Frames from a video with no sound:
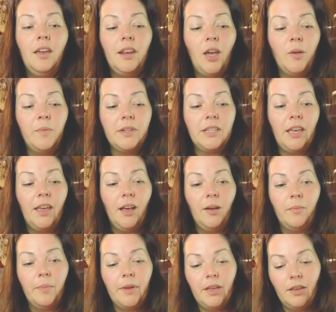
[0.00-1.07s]
hoping to
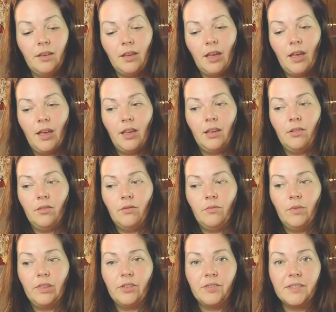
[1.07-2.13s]
help
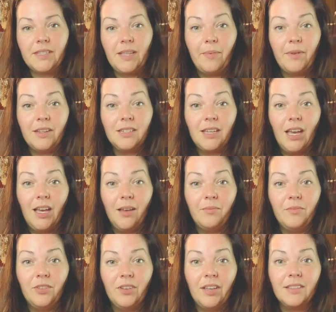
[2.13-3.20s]
one little step at a
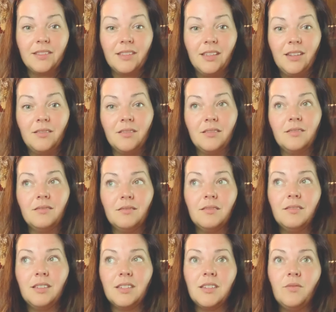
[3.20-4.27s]
time. You guys get
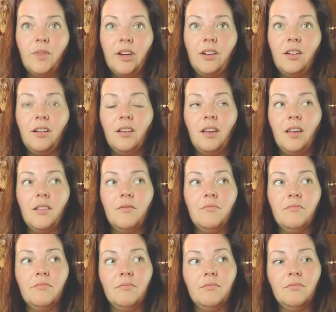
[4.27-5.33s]
to where,
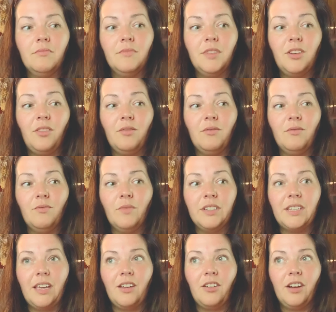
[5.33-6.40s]
you know, we
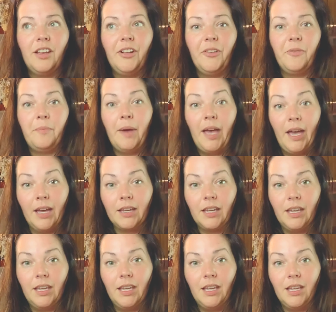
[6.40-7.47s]
take our health back.
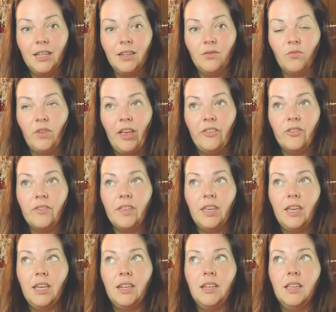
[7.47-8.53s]
And rather
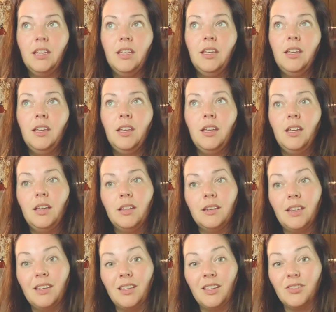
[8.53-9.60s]
than
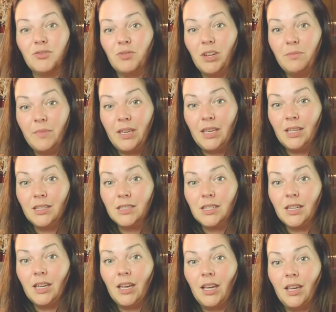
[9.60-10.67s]
needing treatment,
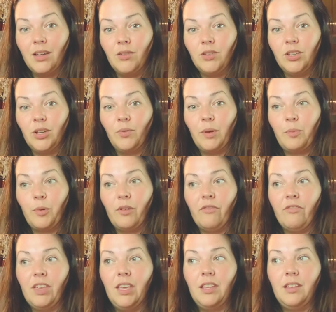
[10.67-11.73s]
you know, we
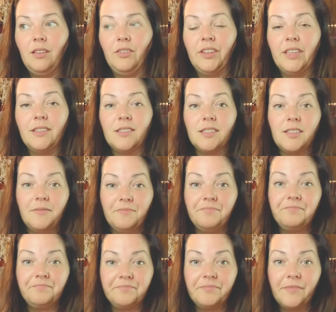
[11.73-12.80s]
prevent illness.
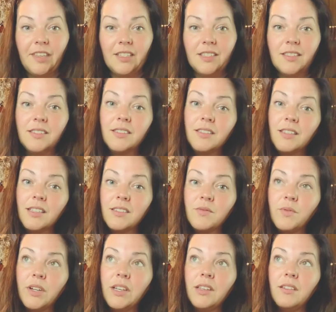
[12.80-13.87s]
That's
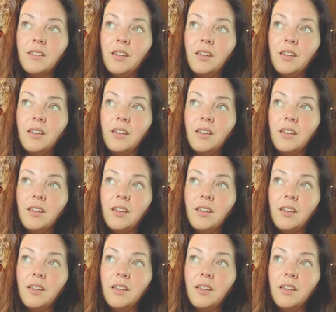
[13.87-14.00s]
what